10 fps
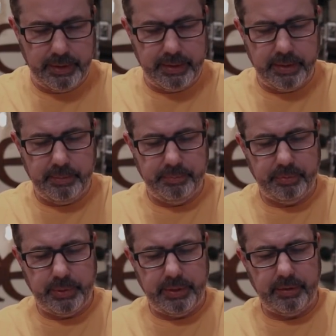It
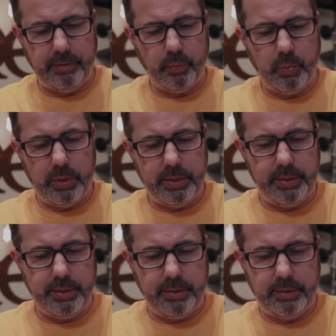comes with
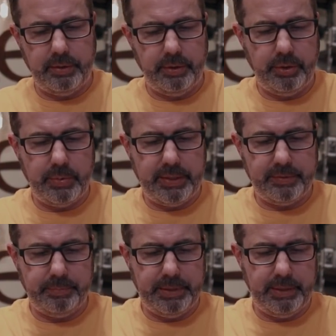one
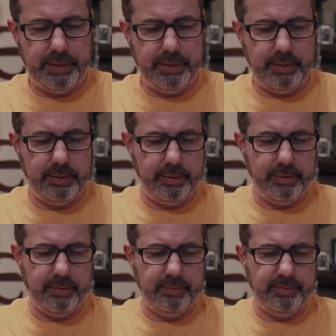USB
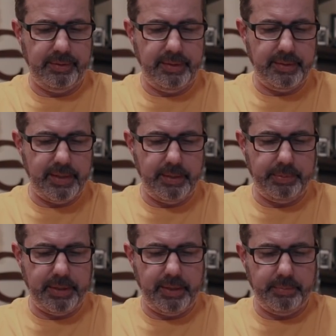
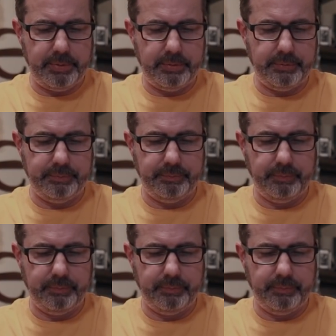C-type cable,